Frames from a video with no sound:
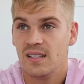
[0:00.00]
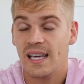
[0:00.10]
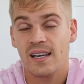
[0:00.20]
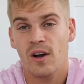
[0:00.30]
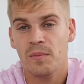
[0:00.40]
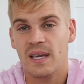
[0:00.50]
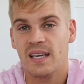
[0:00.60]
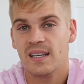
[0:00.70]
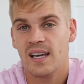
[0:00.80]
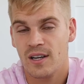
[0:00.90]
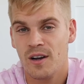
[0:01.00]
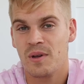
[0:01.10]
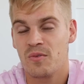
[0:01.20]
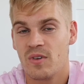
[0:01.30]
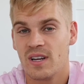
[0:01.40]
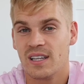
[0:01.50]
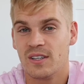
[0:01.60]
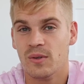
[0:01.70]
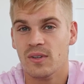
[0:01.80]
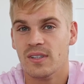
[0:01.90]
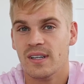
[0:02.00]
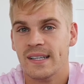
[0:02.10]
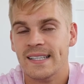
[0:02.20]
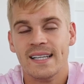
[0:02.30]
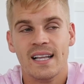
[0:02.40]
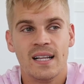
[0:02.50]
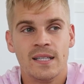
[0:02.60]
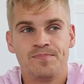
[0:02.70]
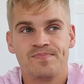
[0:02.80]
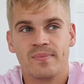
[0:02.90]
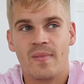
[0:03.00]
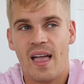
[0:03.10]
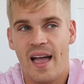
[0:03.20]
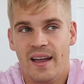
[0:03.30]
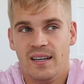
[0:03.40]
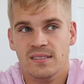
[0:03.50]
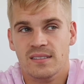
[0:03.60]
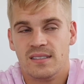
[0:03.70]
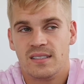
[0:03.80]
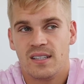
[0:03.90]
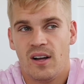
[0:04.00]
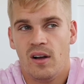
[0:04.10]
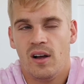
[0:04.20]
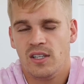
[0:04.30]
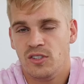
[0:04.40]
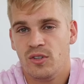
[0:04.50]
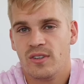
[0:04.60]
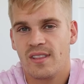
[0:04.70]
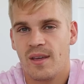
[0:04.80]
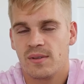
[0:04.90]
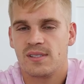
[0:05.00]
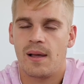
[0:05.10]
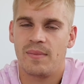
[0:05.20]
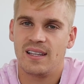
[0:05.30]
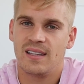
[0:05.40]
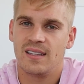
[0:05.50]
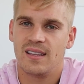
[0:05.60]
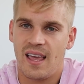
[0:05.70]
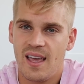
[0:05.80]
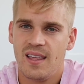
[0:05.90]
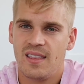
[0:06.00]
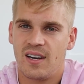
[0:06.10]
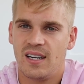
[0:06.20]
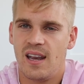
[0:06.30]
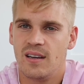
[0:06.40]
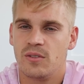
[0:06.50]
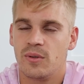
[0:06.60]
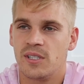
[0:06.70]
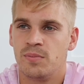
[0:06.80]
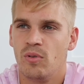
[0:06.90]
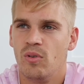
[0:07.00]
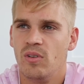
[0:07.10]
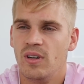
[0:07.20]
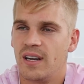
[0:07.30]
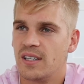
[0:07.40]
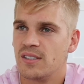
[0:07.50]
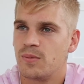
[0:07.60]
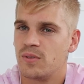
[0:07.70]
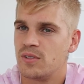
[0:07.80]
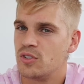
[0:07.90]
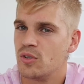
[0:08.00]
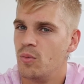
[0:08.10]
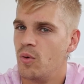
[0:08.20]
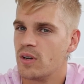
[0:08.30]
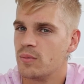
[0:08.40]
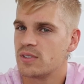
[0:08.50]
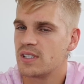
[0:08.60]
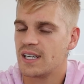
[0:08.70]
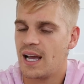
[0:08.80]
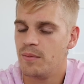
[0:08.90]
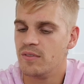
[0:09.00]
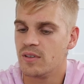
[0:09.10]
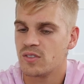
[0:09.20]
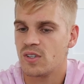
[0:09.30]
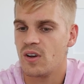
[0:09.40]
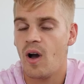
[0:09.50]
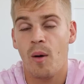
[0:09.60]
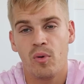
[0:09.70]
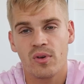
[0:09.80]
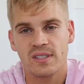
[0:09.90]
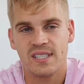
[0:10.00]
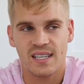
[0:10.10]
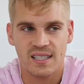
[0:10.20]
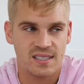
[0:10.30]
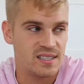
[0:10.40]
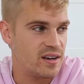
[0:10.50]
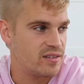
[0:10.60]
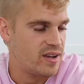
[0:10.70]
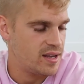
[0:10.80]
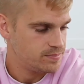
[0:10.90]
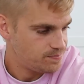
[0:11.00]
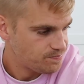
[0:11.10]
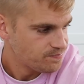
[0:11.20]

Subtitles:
it got me. It got me really good. And I knew that there was something there that I needed to explore, and I just wasn't sure what it was going to come of it. So I bought a ticket to their event,